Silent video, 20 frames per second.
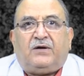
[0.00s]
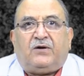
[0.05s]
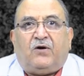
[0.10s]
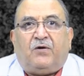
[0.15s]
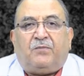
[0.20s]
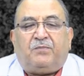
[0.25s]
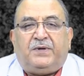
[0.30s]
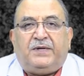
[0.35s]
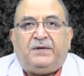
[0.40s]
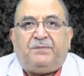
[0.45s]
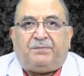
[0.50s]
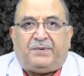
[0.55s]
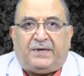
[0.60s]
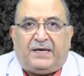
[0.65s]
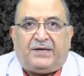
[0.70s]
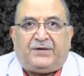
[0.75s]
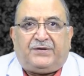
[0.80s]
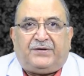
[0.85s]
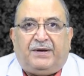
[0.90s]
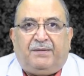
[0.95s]
Top in
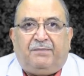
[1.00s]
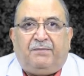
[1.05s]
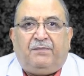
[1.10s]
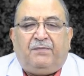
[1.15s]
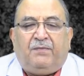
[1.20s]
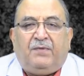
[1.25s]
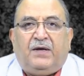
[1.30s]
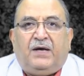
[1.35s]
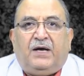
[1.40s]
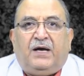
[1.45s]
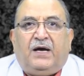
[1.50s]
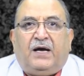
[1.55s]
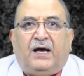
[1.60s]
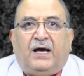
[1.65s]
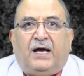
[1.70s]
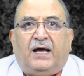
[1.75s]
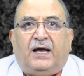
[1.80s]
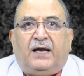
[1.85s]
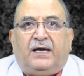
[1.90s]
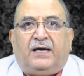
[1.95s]
PSM
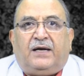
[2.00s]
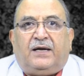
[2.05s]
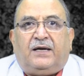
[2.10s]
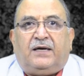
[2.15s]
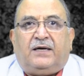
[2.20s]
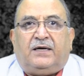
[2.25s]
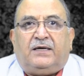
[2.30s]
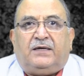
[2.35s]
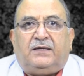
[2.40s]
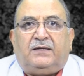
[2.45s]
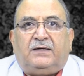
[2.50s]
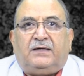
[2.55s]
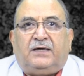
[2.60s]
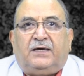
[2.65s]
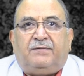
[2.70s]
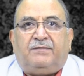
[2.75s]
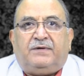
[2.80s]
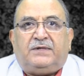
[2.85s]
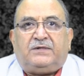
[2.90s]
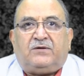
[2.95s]
and uh,
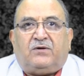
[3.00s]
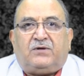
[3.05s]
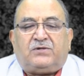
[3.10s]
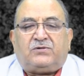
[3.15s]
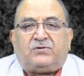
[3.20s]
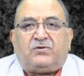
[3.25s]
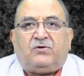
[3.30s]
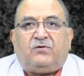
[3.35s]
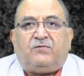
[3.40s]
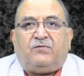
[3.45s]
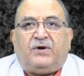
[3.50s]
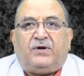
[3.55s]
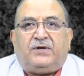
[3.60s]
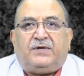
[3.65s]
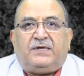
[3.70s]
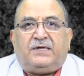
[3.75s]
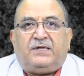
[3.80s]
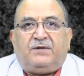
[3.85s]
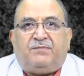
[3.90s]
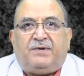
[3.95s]
I was also
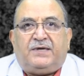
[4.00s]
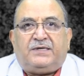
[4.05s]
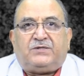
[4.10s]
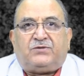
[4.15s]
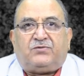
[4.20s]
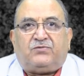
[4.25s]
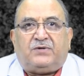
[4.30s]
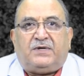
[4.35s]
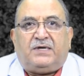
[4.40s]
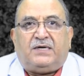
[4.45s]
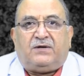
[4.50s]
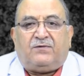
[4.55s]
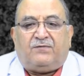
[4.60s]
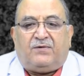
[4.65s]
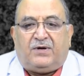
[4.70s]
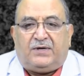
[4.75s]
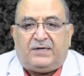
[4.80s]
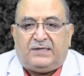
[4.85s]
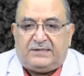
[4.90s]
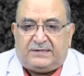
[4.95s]
awarded the best student
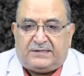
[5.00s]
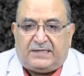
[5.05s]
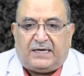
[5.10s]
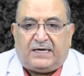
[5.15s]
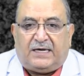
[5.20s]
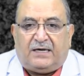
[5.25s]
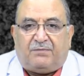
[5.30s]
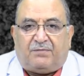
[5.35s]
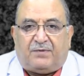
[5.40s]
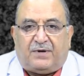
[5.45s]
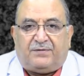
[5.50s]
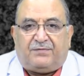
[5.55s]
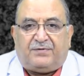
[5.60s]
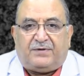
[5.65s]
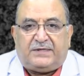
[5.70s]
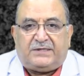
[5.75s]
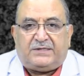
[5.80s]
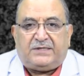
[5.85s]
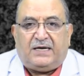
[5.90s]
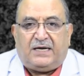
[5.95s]
award in second
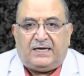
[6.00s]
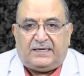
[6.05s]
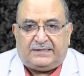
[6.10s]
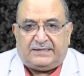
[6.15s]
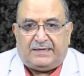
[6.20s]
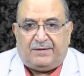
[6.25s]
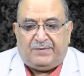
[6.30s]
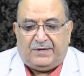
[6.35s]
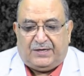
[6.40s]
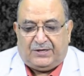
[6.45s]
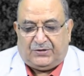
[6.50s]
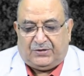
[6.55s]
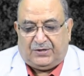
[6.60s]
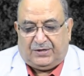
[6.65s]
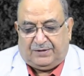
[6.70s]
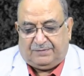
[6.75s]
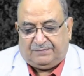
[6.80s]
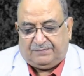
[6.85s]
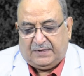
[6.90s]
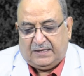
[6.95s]
professional
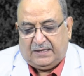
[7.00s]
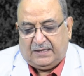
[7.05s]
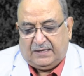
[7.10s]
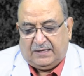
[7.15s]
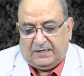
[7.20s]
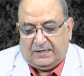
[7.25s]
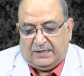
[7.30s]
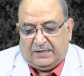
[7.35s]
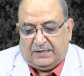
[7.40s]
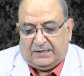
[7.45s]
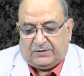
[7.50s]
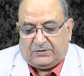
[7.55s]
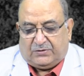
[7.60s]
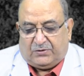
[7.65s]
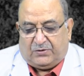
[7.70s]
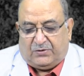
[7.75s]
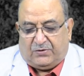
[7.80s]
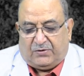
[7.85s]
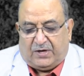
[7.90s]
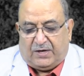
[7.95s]
examination.
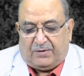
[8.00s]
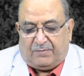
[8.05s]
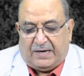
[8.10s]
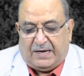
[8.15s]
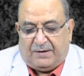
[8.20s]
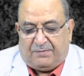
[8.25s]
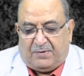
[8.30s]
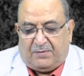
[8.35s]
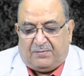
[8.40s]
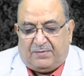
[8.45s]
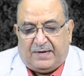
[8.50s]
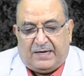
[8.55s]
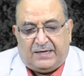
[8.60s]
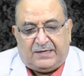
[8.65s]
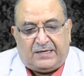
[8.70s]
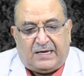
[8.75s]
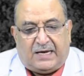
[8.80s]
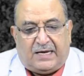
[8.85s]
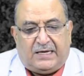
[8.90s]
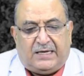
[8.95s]
So during my
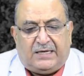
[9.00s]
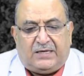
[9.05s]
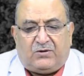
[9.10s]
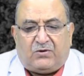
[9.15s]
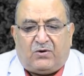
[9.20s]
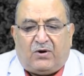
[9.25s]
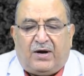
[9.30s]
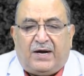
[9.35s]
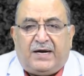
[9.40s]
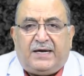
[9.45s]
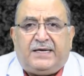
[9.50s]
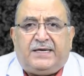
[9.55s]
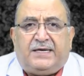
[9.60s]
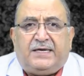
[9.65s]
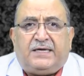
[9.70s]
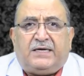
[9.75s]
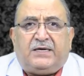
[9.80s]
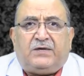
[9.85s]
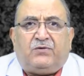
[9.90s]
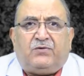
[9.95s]
MBBS I enjoyed
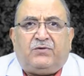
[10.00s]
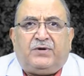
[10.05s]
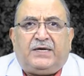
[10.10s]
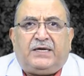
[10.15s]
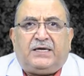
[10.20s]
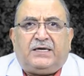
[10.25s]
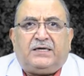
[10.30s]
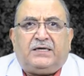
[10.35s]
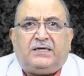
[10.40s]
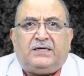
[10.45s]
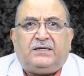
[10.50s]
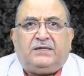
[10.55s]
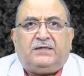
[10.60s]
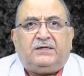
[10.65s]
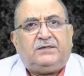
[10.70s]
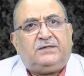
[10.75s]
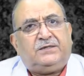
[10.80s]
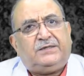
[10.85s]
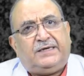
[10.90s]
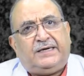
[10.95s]
uh, doing
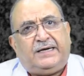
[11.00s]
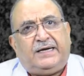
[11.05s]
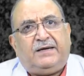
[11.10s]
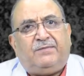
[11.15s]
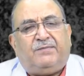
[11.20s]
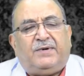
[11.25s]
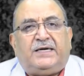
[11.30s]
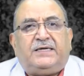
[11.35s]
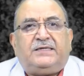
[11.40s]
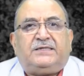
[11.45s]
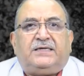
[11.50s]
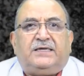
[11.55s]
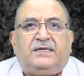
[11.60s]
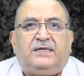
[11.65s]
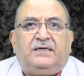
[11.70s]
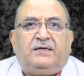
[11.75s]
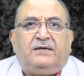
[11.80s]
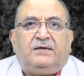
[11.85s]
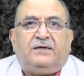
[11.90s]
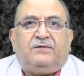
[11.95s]
uh, reading
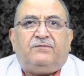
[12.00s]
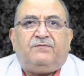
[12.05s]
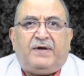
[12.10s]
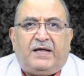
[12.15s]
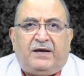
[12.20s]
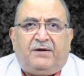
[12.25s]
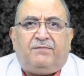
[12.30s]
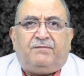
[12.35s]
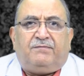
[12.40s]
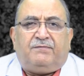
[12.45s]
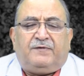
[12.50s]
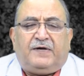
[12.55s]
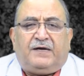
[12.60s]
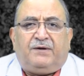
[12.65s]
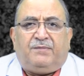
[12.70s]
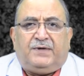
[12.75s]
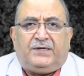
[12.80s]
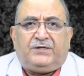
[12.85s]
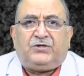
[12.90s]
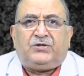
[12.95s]
medicine very
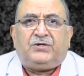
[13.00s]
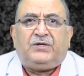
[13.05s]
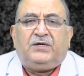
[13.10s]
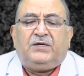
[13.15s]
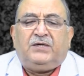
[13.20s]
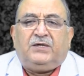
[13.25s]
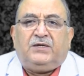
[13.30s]
very much